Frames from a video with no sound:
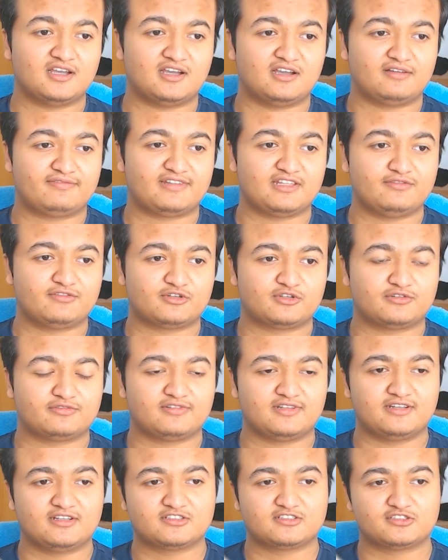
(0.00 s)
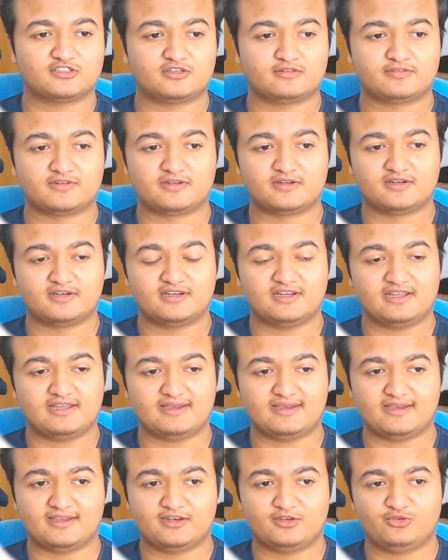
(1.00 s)
flavor of Linux server,
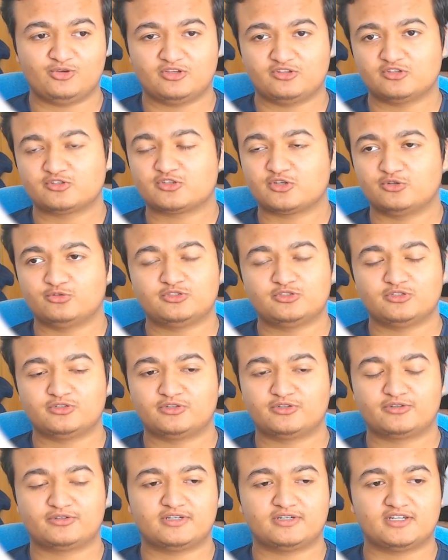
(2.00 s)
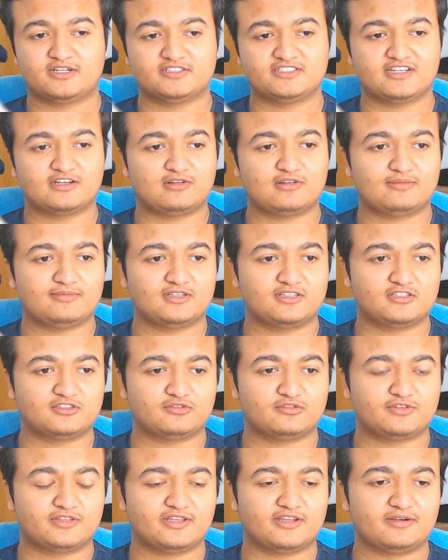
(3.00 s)
and you can just host your Django application
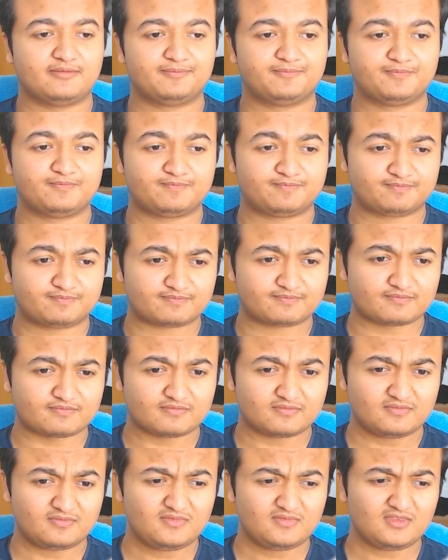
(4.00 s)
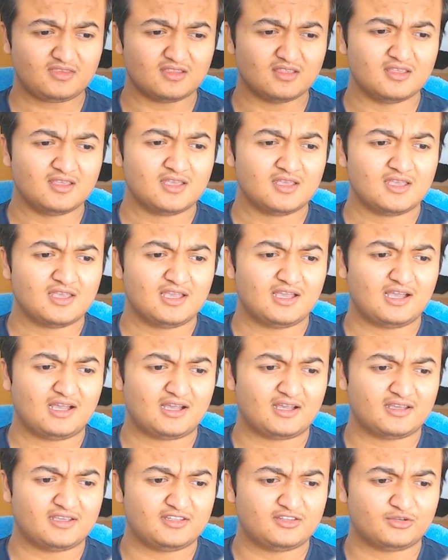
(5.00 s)
over there.
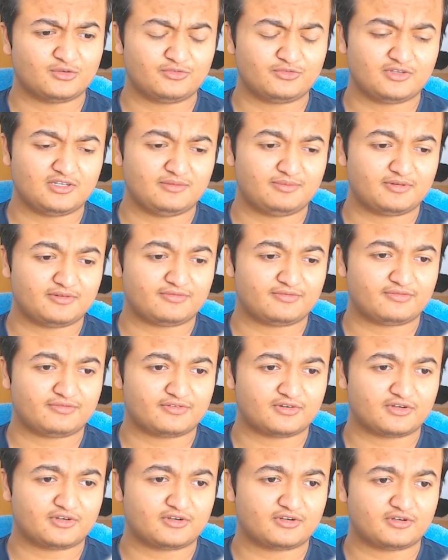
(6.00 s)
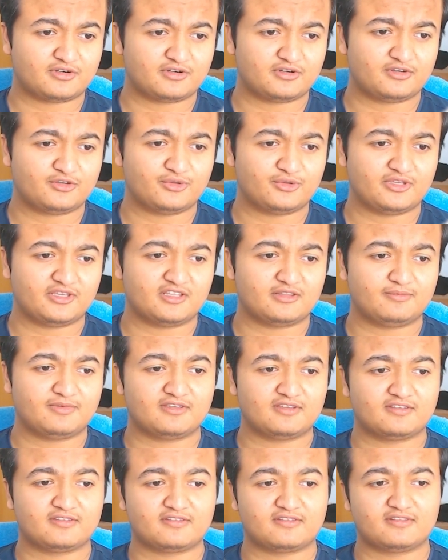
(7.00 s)
I don't really prefer doing it
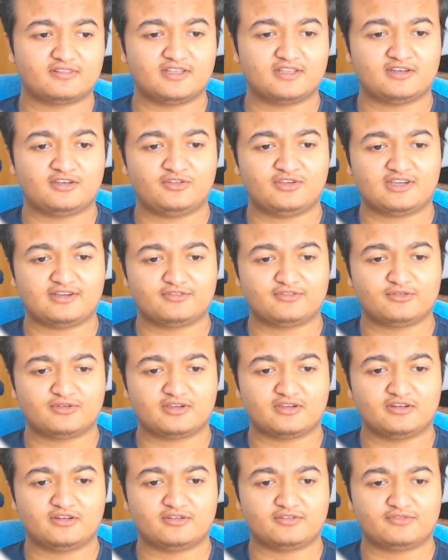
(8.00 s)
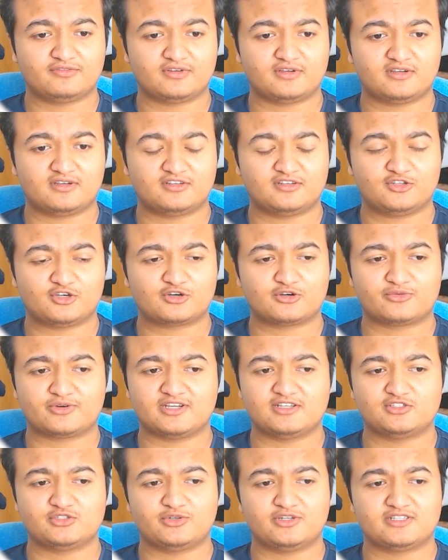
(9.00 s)
because then you have to kind of
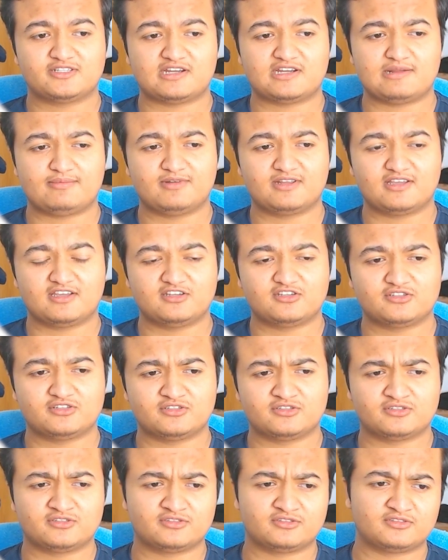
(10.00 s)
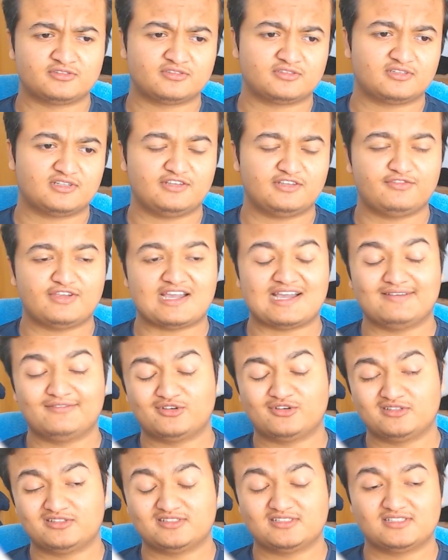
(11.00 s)
Dockerize your entire application. If you
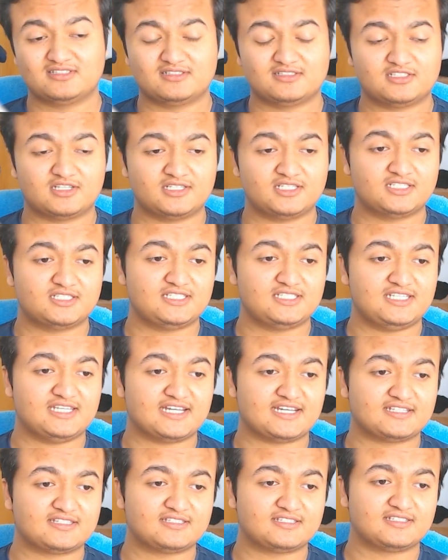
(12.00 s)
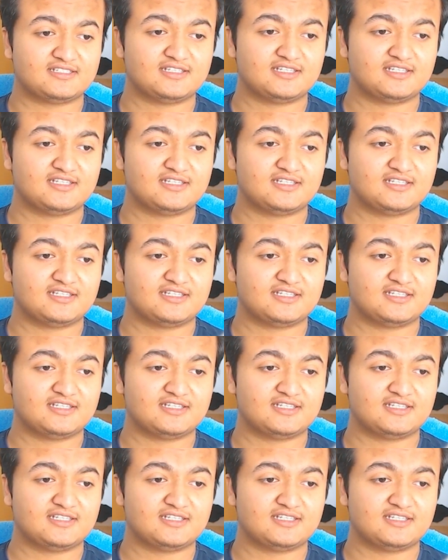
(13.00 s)
haven't done it yet,